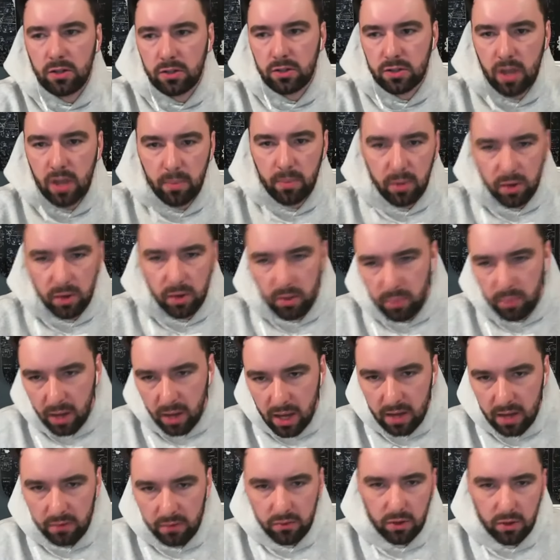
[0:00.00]
And some of the
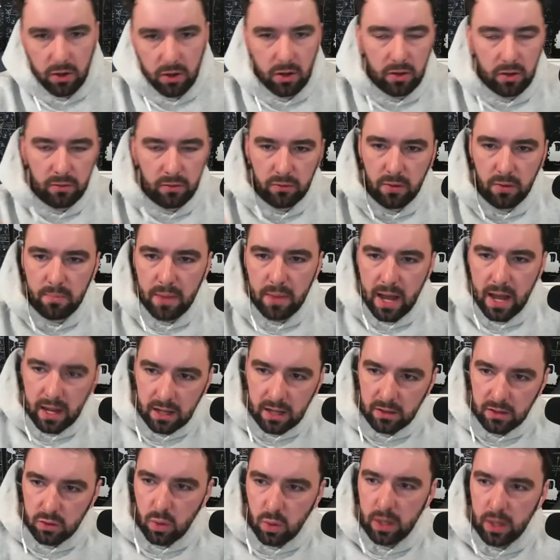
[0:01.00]
behavior from back
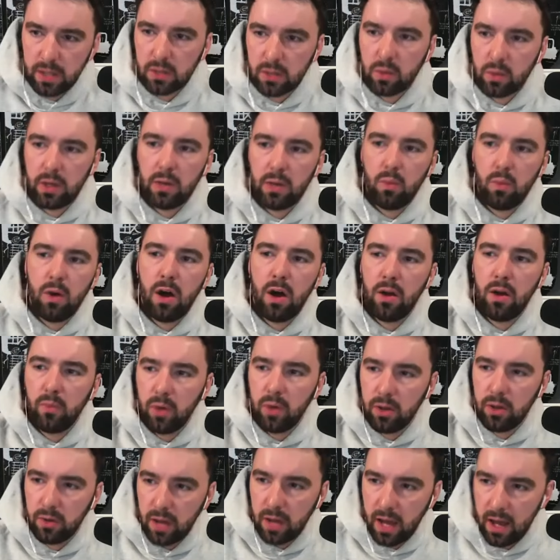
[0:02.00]
in 2021,
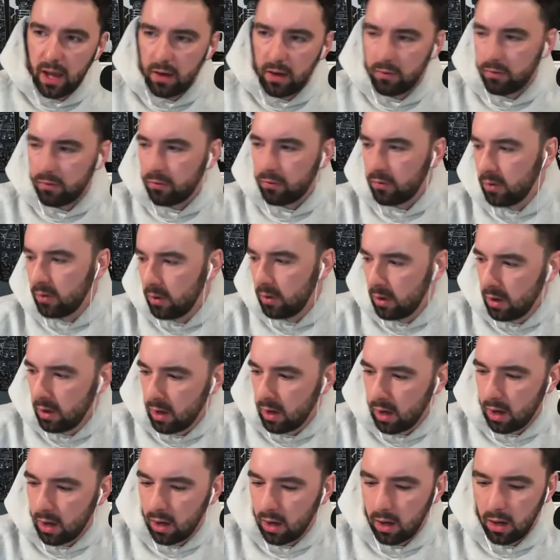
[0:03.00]
where you'd have
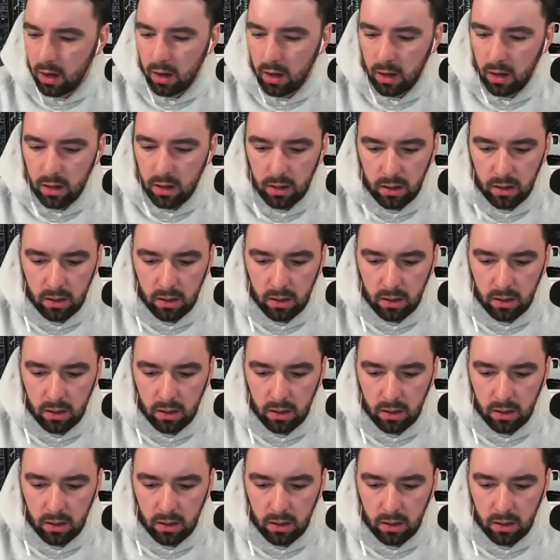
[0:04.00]
uh,